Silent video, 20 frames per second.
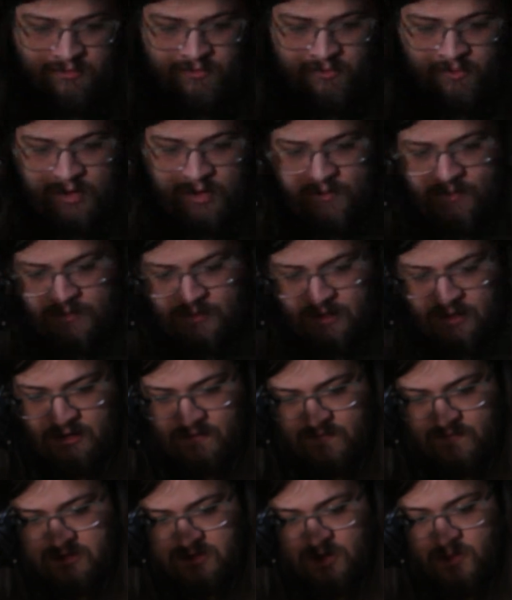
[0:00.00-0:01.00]
wipe it
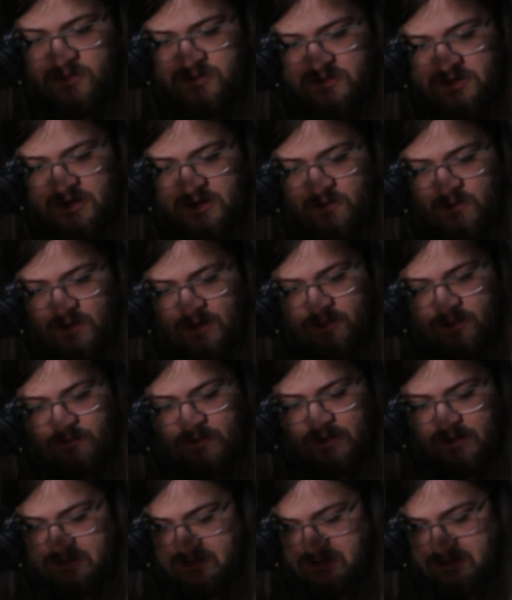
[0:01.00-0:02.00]
off. It's almost like
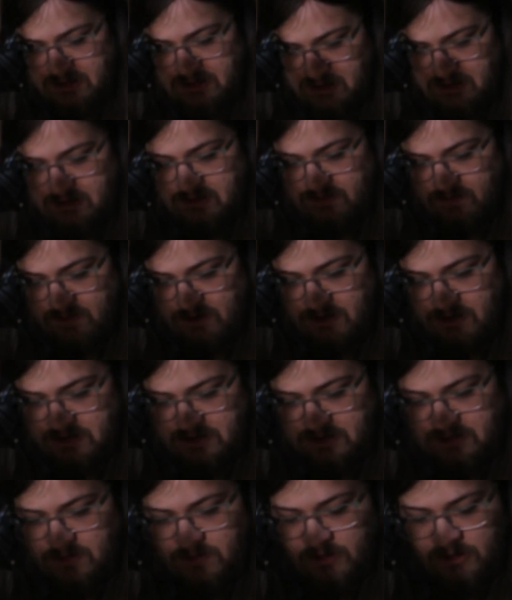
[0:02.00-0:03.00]
weathering. It is very
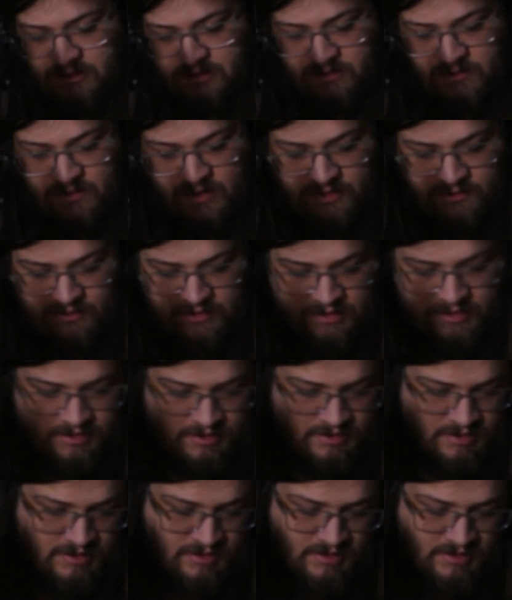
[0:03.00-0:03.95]
similar to weathering,